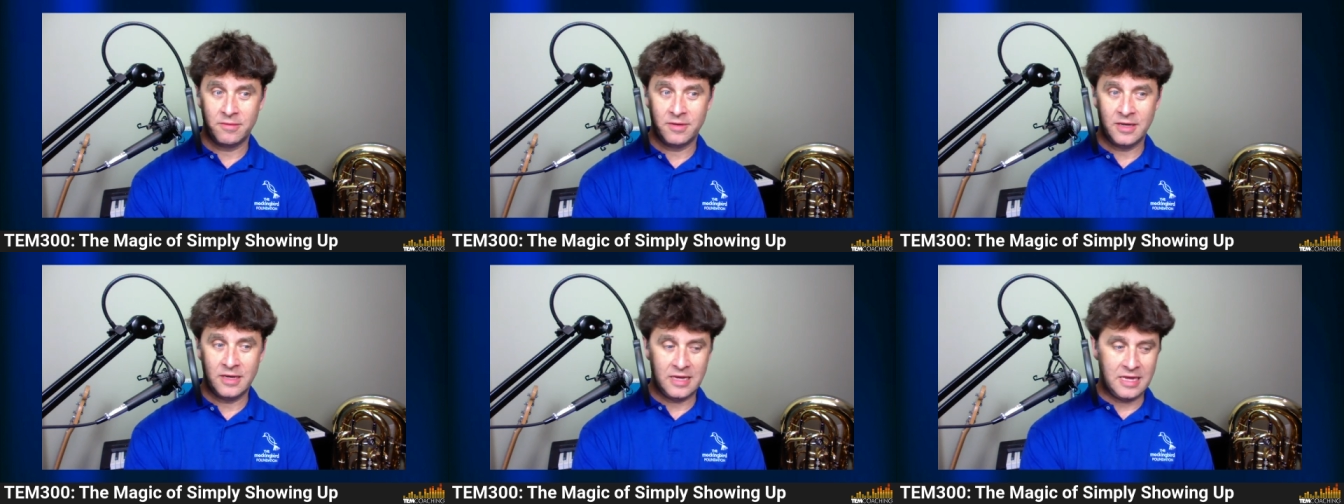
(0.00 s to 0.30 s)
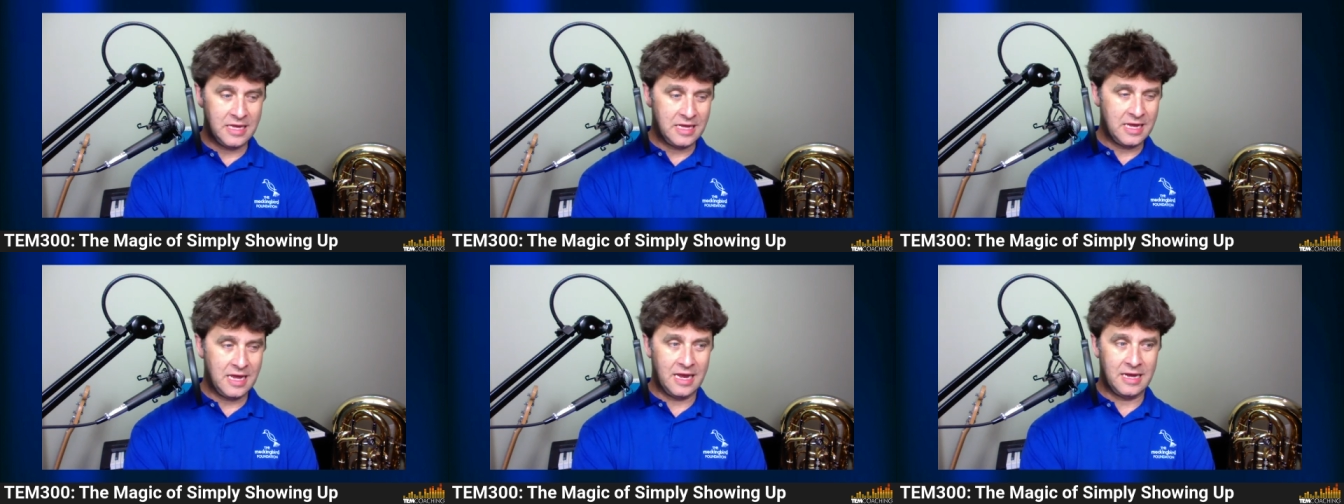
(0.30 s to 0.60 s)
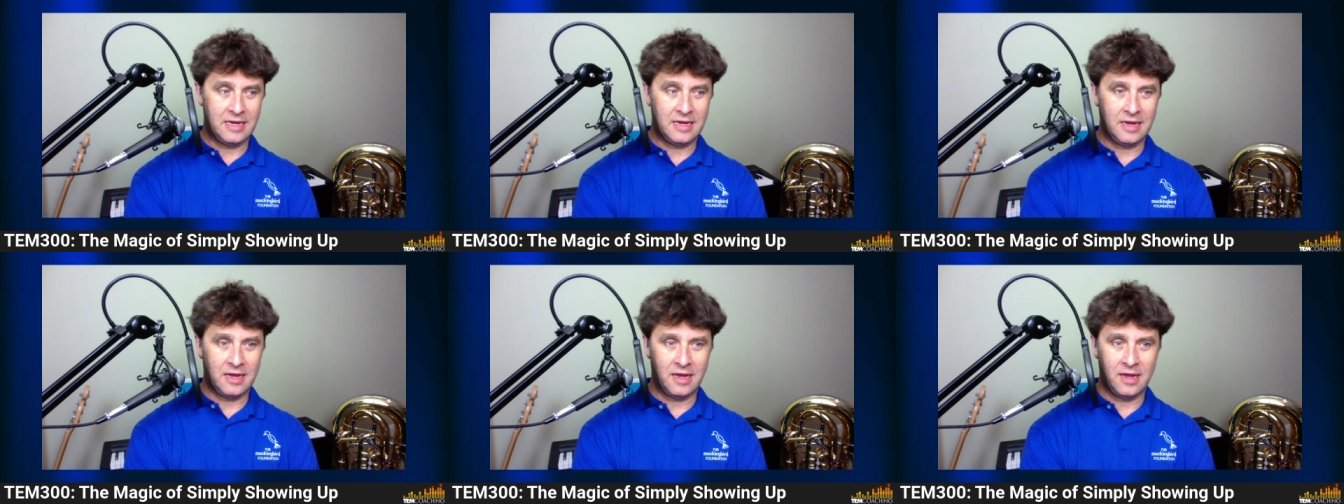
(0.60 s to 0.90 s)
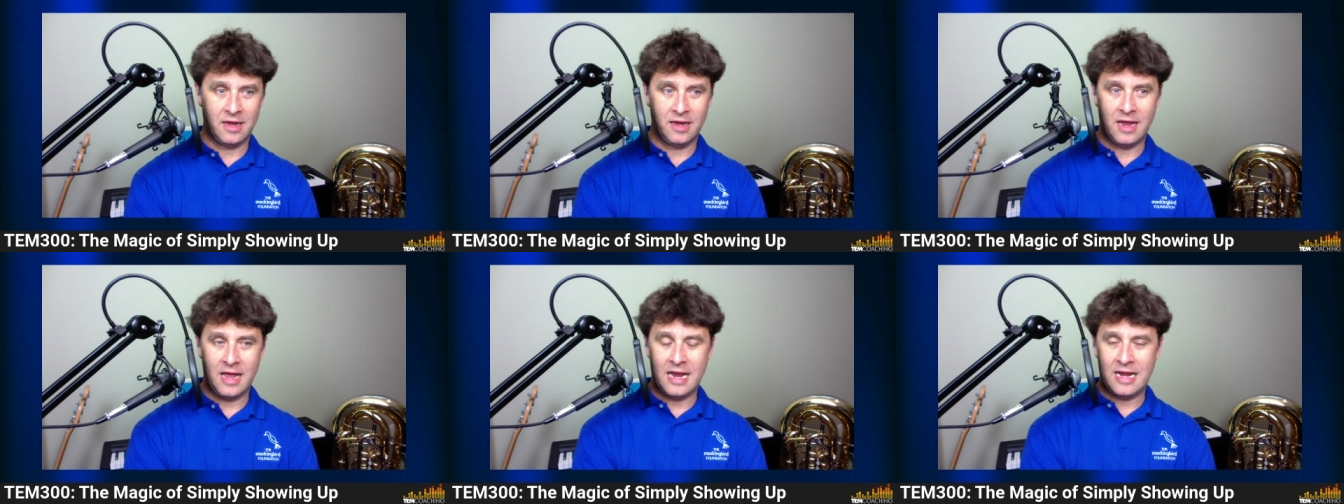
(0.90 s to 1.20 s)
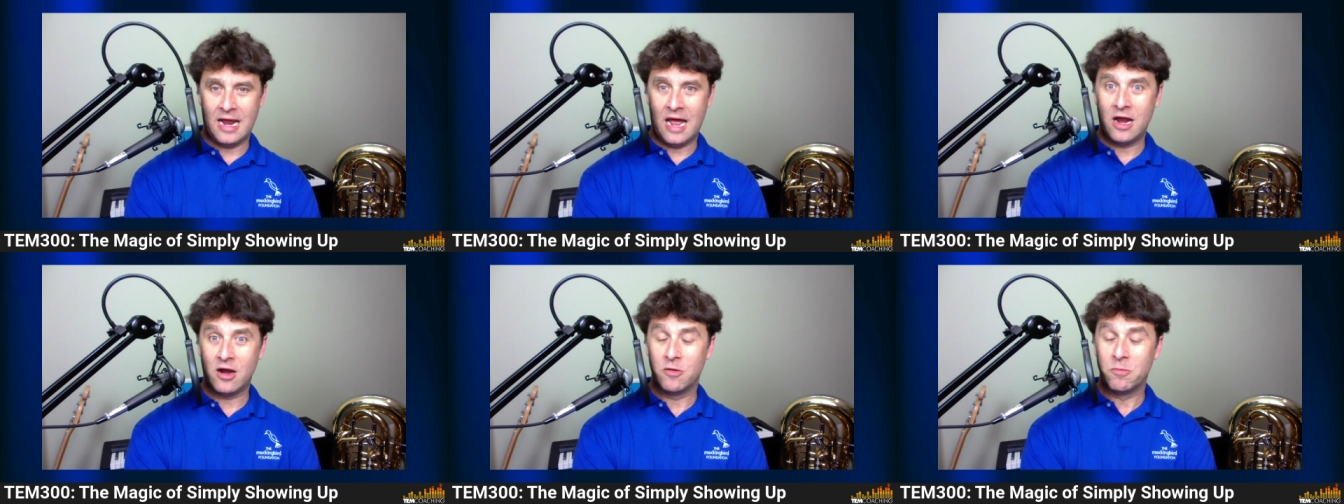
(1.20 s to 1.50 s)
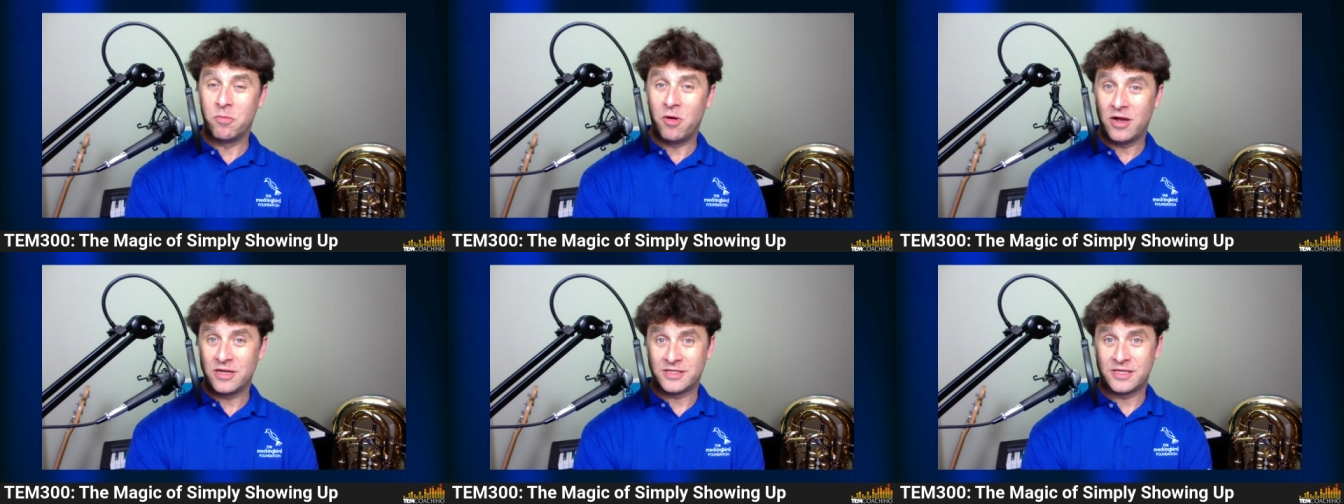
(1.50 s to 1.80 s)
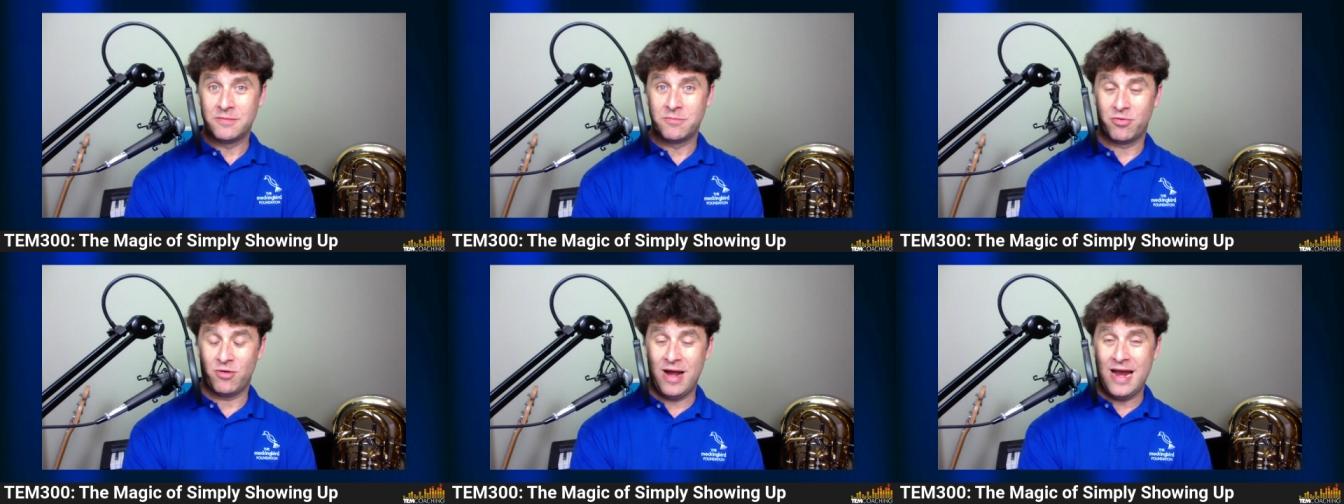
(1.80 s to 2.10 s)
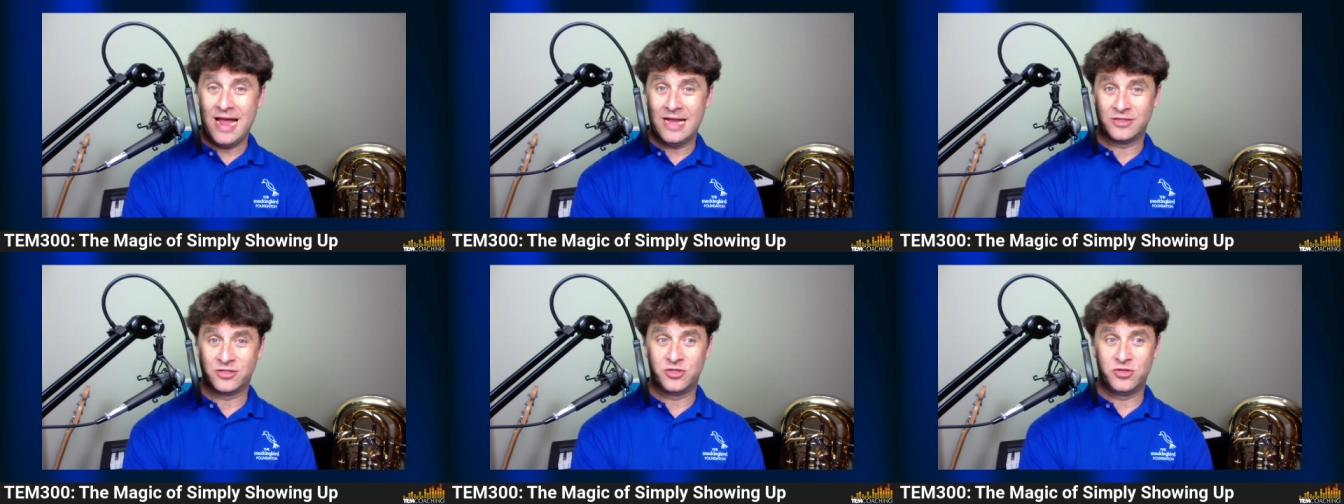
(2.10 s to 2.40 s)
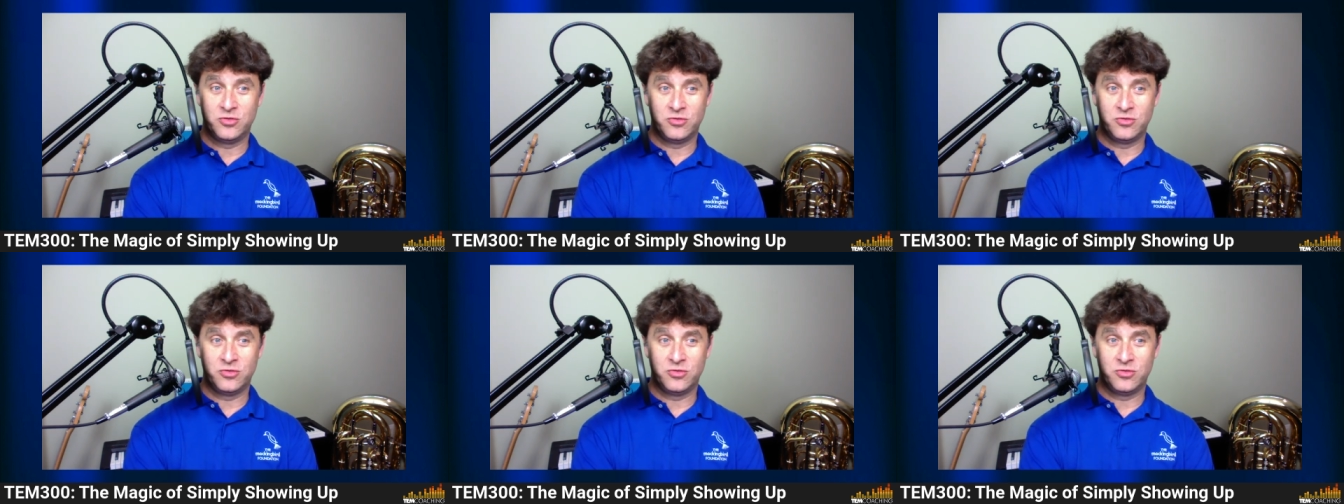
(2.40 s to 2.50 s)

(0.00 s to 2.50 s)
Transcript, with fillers: I mean, he had uh, had hired Boston Brass